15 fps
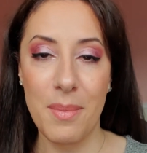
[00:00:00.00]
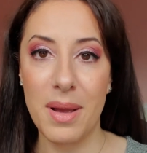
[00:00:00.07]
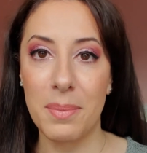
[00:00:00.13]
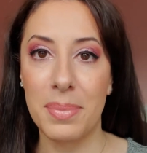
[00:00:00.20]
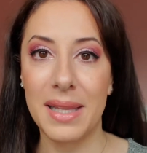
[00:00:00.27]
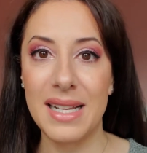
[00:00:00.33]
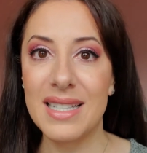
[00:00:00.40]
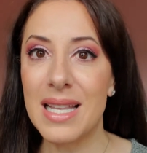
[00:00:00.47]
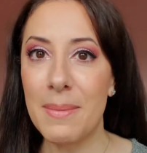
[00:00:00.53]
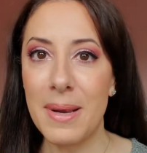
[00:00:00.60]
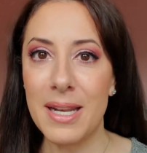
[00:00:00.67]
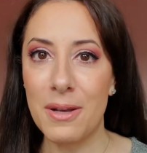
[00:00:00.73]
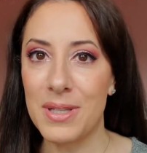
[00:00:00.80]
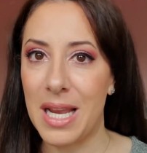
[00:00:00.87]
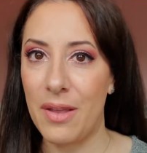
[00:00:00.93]
Please let me
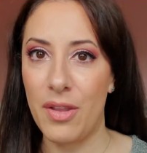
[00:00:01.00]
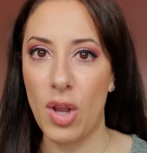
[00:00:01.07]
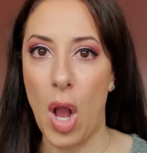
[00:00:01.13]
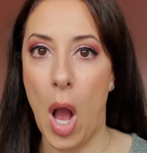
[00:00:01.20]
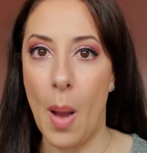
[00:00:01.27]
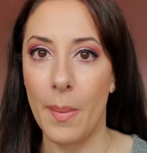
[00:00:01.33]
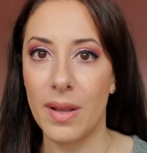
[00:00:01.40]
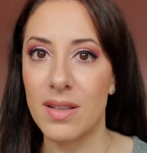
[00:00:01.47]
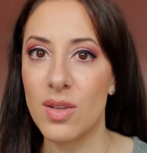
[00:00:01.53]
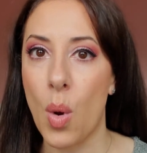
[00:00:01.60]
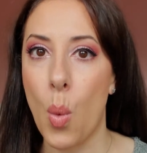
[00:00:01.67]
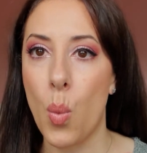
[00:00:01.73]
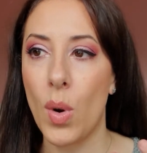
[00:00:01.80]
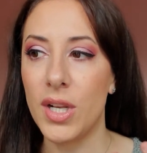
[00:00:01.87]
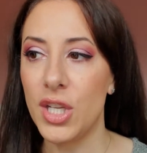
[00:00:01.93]
know down in the comments,
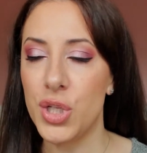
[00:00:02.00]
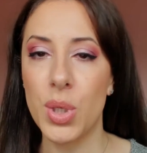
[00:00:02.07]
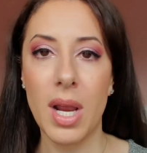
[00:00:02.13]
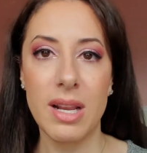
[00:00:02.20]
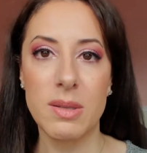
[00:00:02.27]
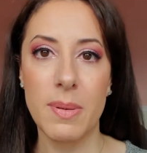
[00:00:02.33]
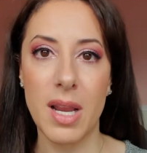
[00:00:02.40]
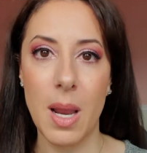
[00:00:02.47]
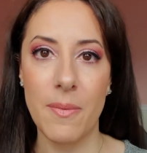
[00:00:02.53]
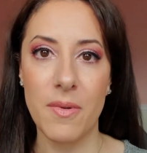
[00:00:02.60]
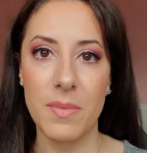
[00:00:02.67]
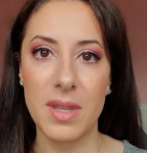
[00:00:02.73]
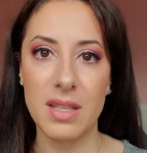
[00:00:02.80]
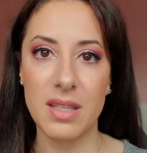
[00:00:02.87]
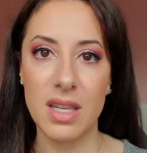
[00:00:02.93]
what did you guys pick up
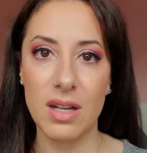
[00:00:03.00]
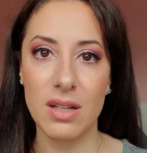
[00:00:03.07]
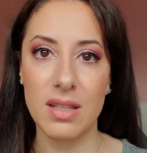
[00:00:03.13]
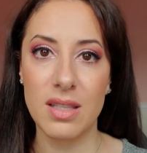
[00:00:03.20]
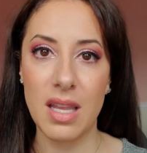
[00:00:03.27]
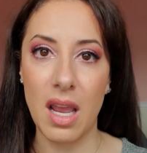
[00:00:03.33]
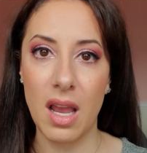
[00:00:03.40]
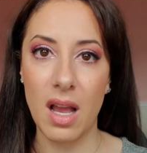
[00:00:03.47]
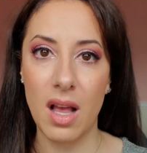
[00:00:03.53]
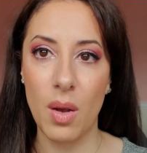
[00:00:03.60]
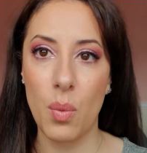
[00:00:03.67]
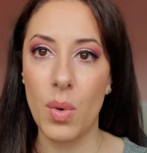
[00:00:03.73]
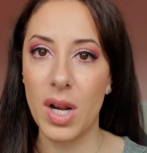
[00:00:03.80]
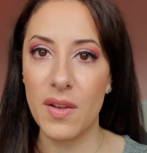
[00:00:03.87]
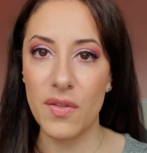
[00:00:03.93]
from this year's
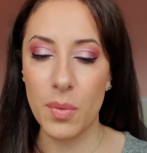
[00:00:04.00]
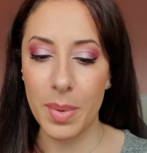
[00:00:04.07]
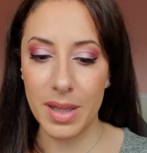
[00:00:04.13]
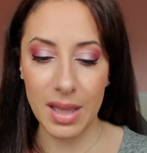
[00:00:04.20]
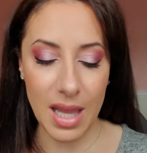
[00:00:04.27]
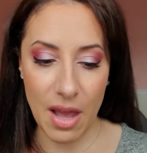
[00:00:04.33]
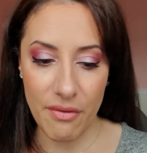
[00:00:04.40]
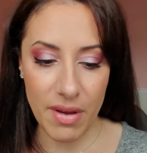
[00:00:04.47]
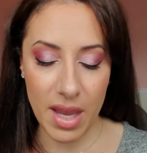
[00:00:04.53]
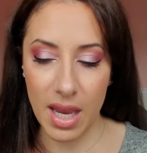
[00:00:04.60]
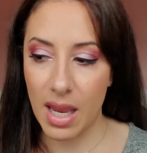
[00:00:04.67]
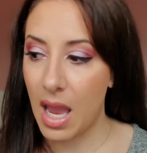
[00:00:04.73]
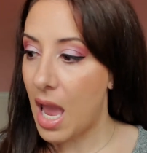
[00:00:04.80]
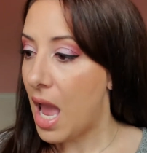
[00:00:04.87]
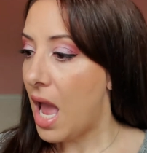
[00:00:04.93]
sale? What have you been
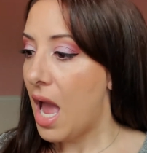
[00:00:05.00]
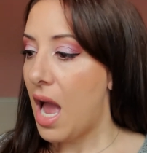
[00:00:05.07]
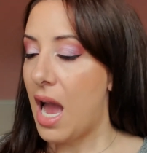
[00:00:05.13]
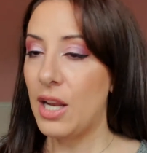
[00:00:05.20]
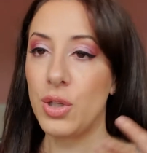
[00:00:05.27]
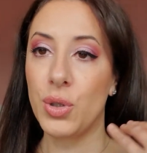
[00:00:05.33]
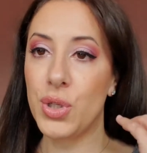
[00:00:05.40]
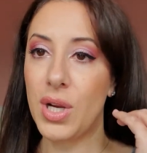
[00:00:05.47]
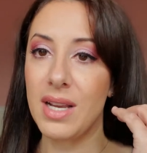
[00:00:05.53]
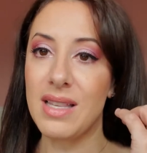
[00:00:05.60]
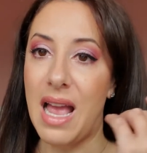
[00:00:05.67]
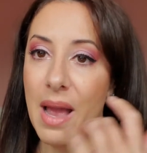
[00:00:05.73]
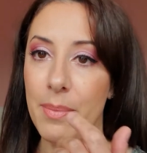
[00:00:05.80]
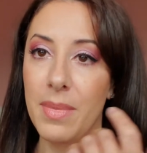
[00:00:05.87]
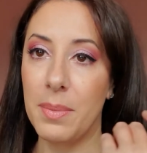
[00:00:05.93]
loving? I told you guys
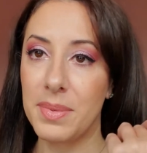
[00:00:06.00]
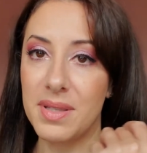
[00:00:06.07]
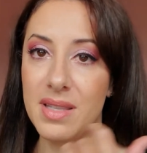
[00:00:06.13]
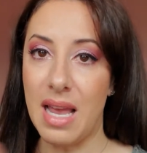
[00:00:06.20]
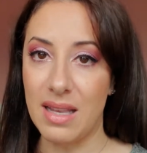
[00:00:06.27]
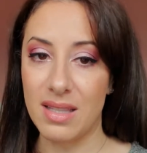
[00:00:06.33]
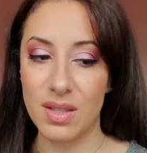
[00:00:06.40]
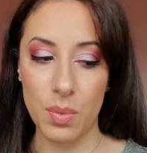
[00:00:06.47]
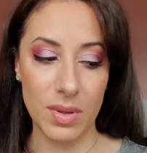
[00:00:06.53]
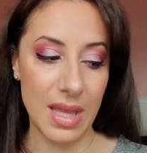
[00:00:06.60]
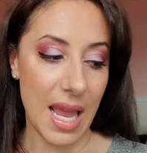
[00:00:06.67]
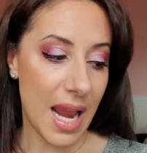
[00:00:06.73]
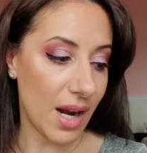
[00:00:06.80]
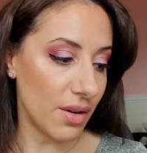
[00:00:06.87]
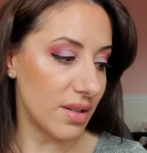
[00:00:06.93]
I'm obsessed with the
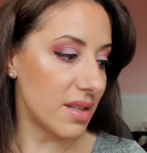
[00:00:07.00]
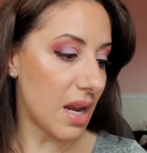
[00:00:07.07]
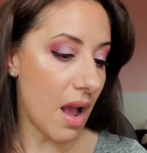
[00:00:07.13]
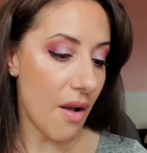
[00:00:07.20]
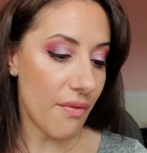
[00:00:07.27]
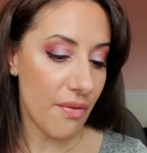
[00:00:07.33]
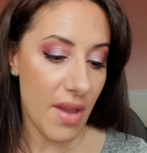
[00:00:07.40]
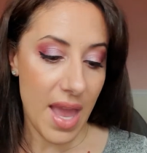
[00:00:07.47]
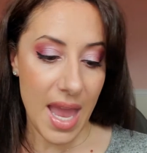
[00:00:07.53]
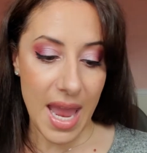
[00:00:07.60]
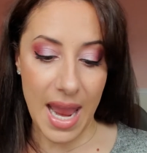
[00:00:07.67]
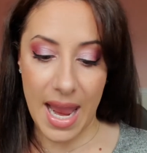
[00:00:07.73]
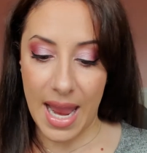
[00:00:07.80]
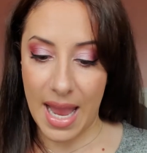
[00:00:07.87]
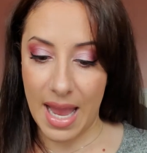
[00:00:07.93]
hair stuff
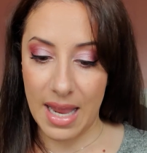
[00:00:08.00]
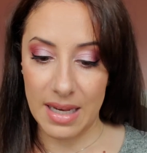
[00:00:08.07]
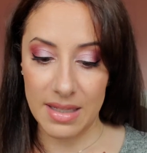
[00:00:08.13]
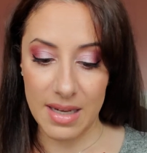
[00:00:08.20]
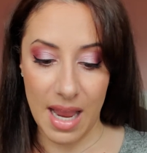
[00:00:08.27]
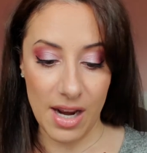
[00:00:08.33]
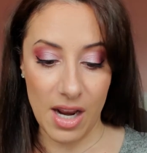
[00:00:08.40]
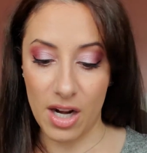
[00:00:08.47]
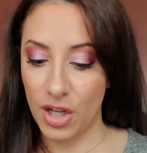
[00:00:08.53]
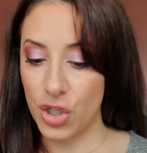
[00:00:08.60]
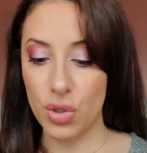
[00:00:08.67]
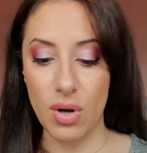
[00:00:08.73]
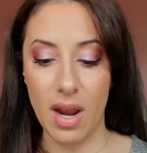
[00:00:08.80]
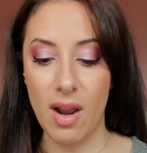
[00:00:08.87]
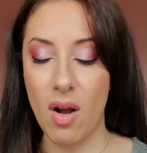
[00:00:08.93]
and I gotta
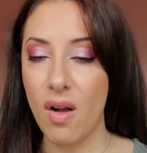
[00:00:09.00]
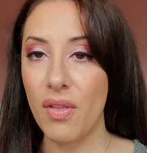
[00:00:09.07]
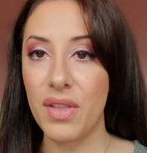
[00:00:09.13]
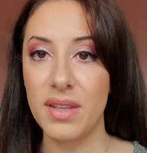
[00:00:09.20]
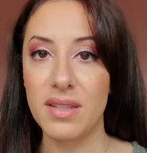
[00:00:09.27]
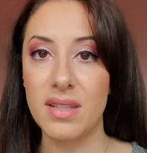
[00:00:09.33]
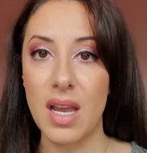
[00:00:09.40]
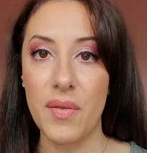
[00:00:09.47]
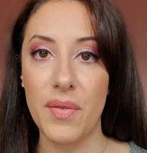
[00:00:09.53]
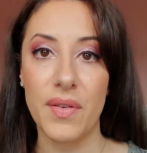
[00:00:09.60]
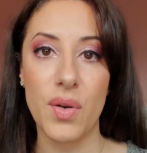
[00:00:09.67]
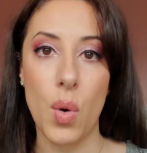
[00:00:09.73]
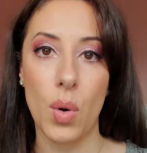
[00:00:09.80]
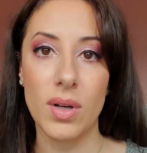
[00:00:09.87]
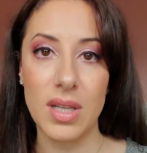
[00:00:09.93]
try all this stuff. And
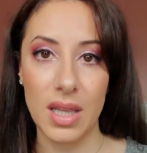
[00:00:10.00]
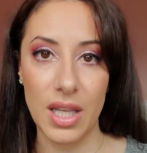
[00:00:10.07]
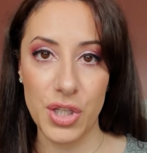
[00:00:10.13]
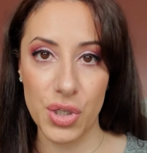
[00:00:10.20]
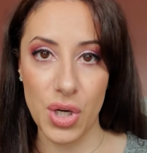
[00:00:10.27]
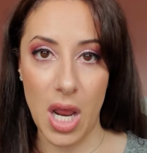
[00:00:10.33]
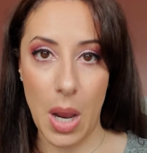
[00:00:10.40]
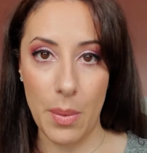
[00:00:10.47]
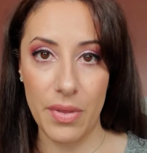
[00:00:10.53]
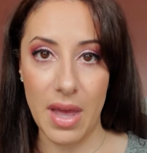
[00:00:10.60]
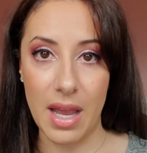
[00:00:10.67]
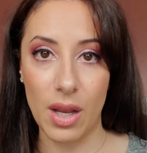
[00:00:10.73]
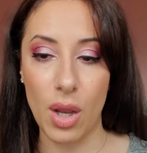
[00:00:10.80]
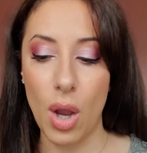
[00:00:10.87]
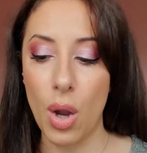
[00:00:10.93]
of course, I'll let you know how
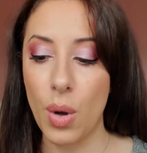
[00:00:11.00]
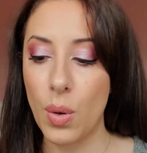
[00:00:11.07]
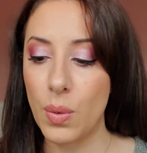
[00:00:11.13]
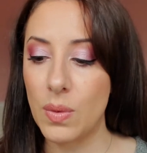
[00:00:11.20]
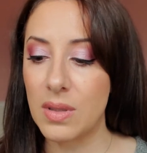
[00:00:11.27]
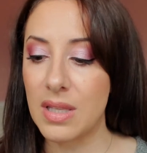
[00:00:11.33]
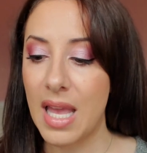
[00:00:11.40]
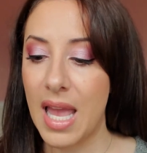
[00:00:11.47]
that goes.